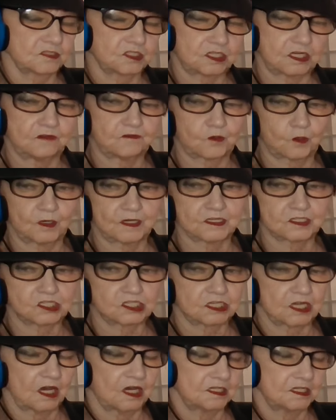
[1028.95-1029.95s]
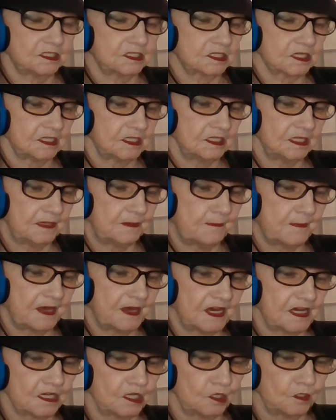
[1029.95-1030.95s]
Steve Quayle's site, Daily
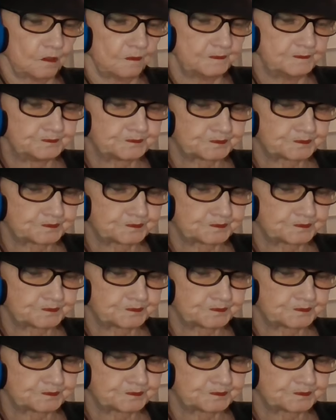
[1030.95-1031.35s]
Mail.